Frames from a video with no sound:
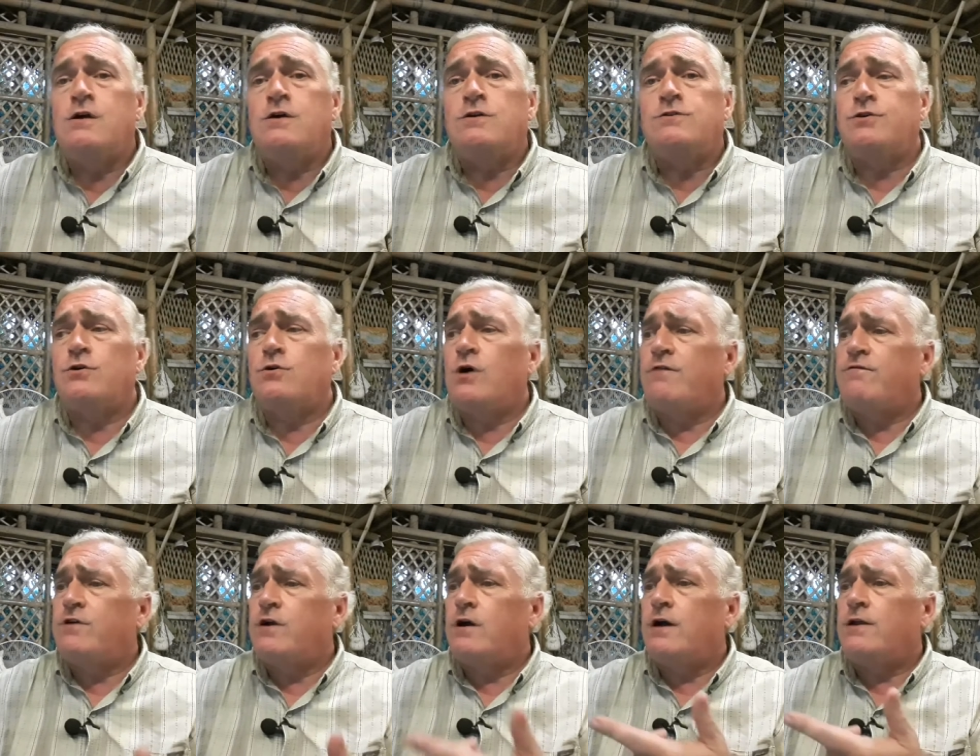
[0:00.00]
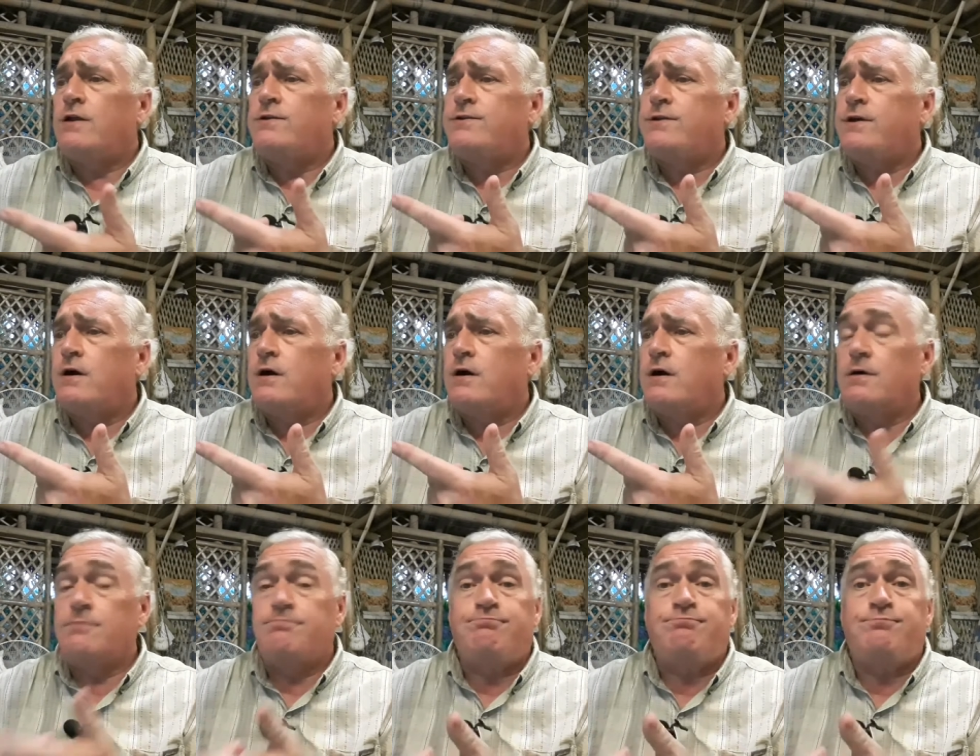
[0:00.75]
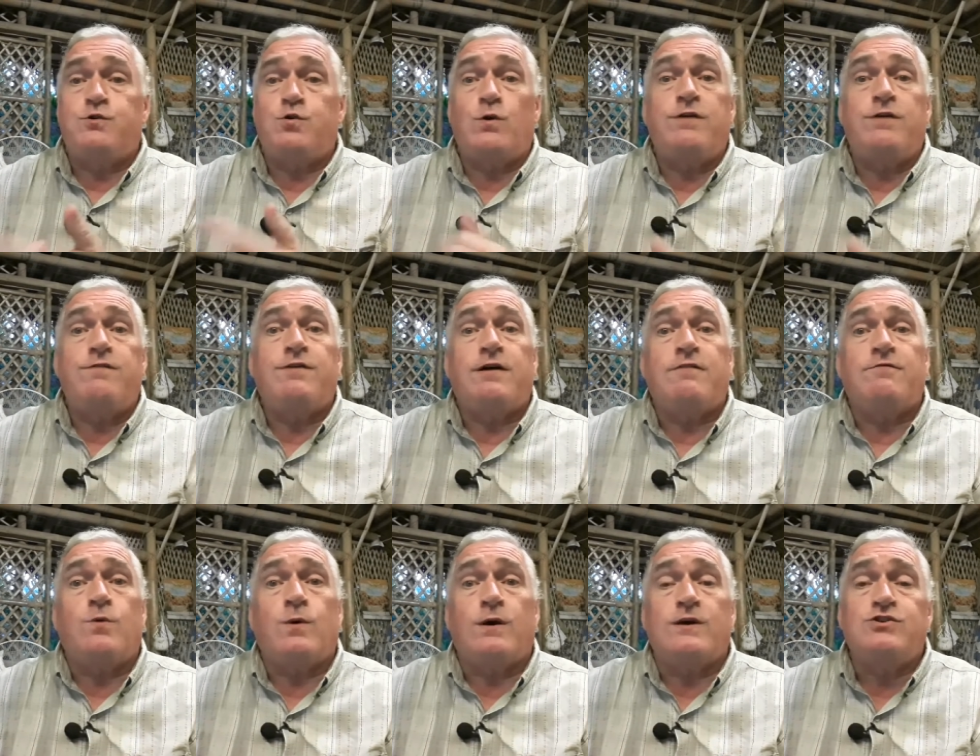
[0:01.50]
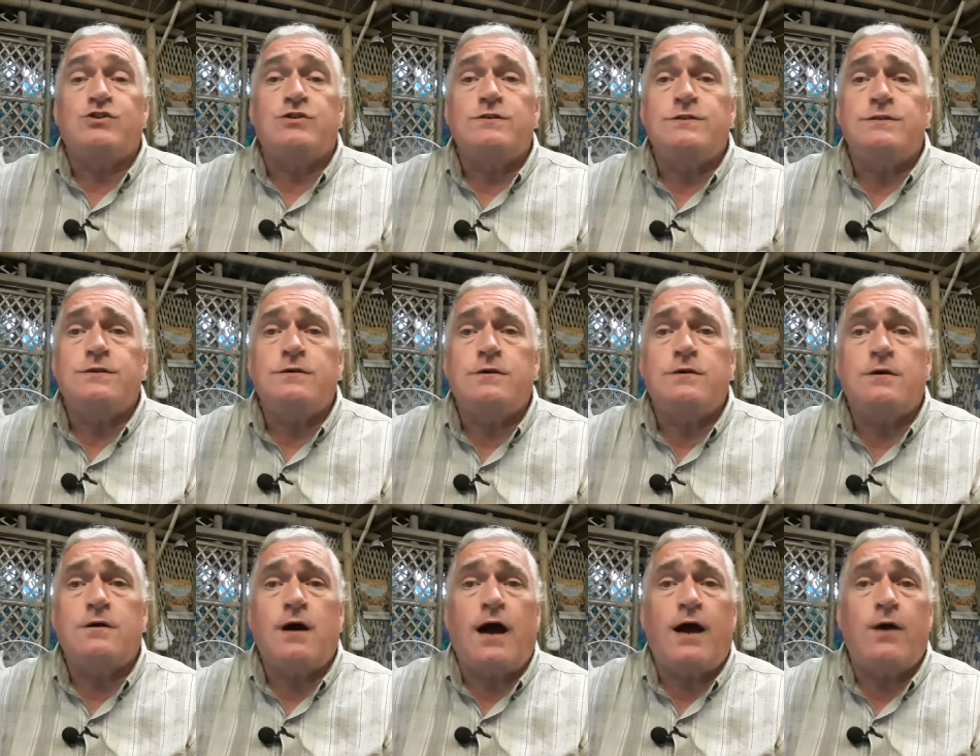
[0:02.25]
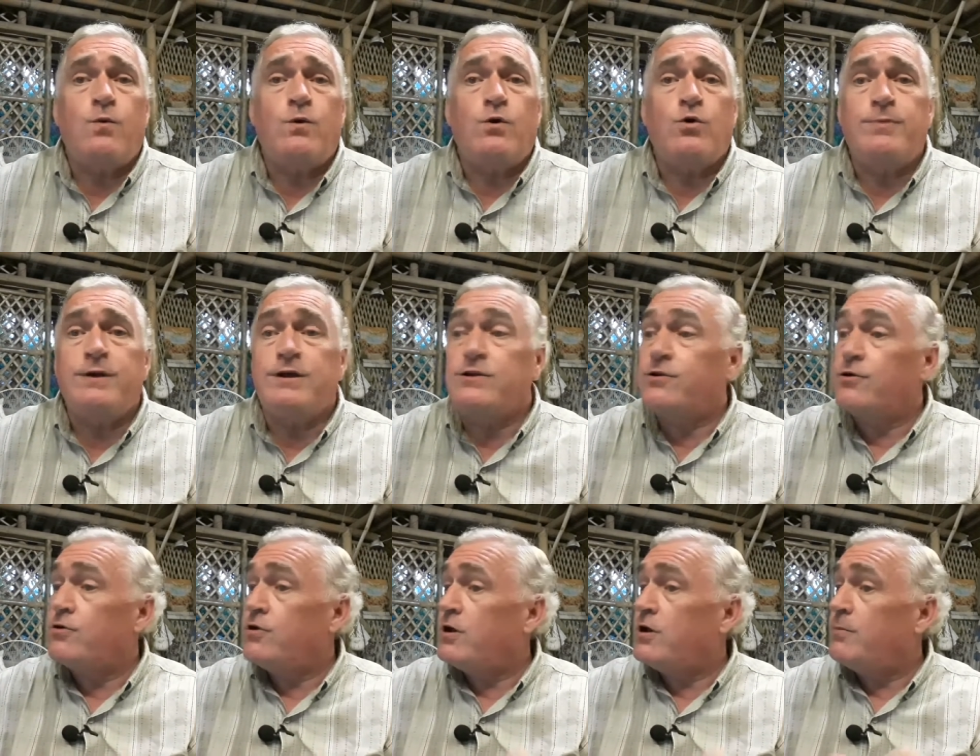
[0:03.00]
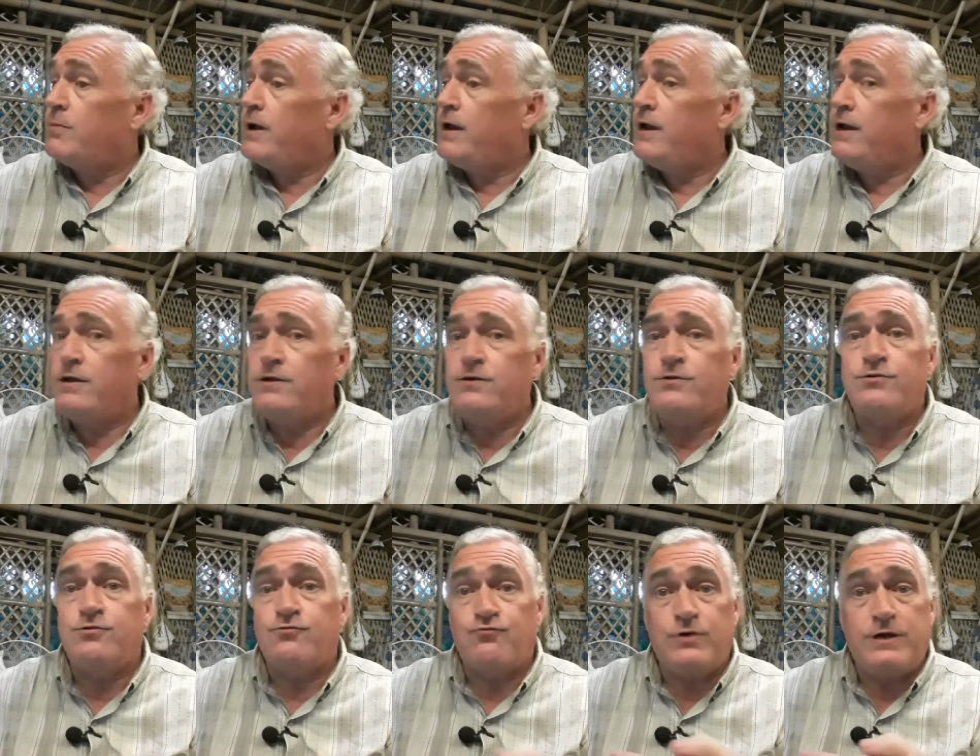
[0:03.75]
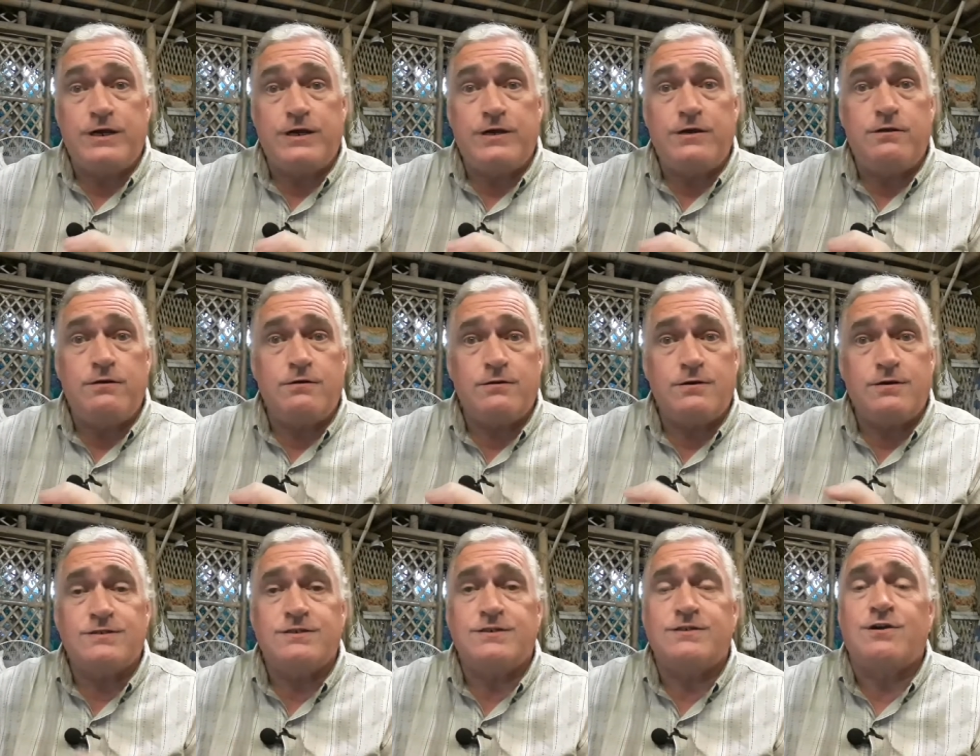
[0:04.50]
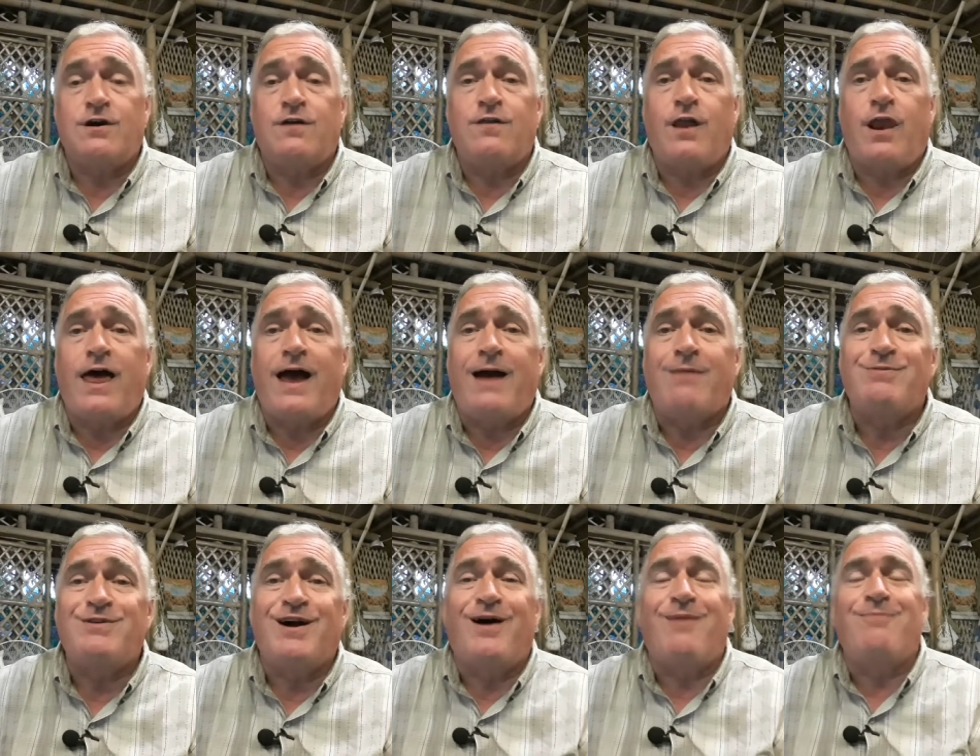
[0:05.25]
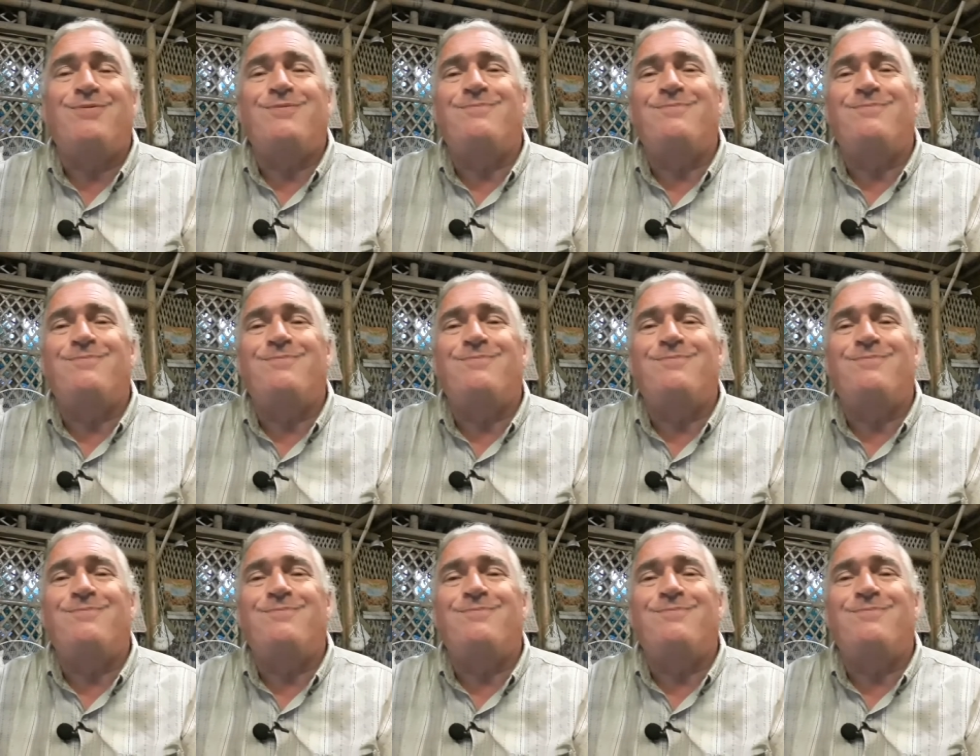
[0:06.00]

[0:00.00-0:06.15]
So I've got 25 questions. I will be turning my head to read because it's on the laptop.